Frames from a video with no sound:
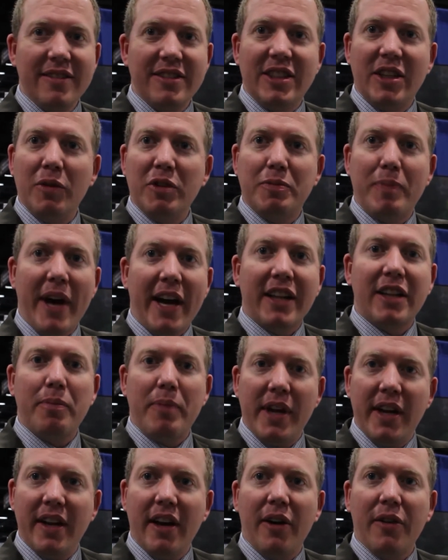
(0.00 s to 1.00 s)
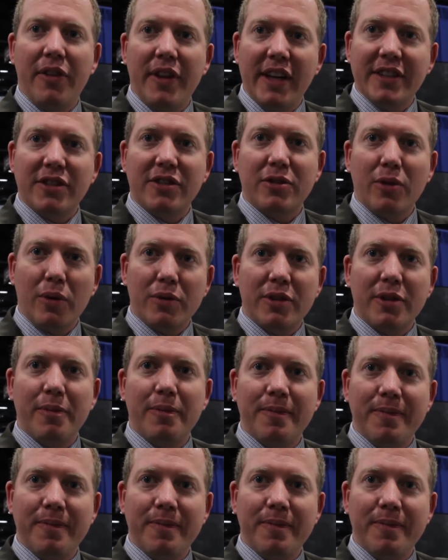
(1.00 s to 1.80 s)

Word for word: she was back to being healthy as a soldier.